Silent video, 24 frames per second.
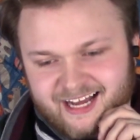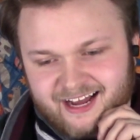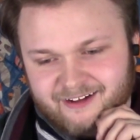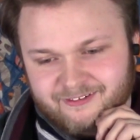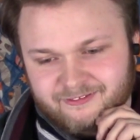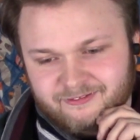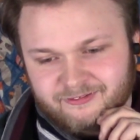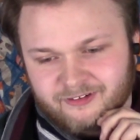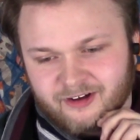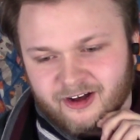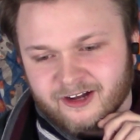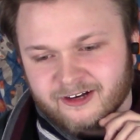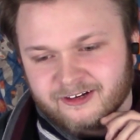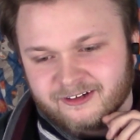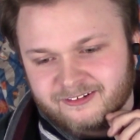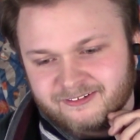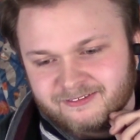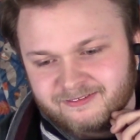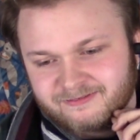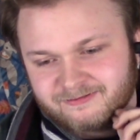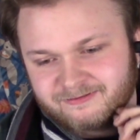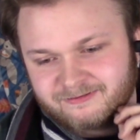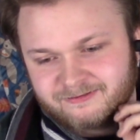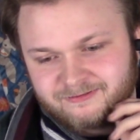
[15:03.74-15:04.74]
not fun
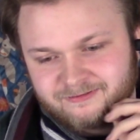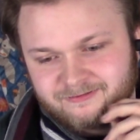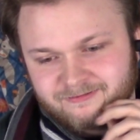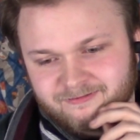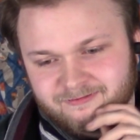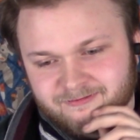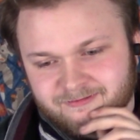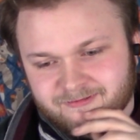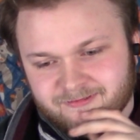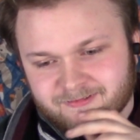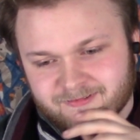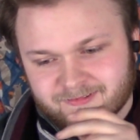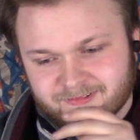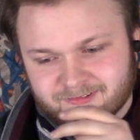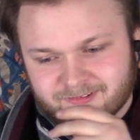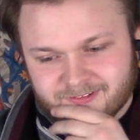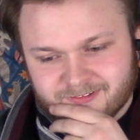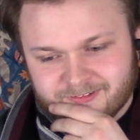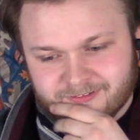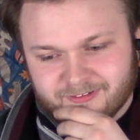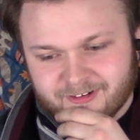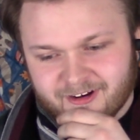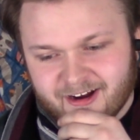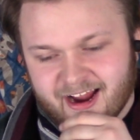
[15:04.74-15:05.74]

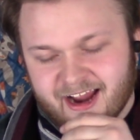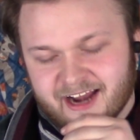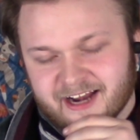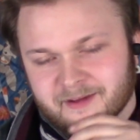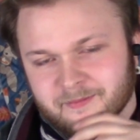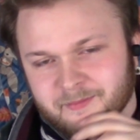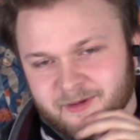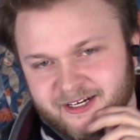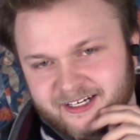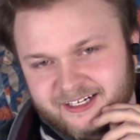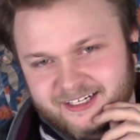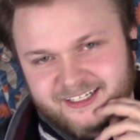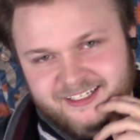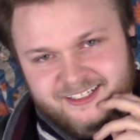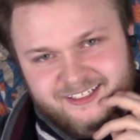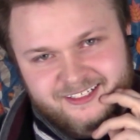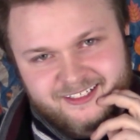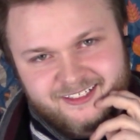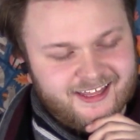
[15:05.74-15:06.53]
for anybody.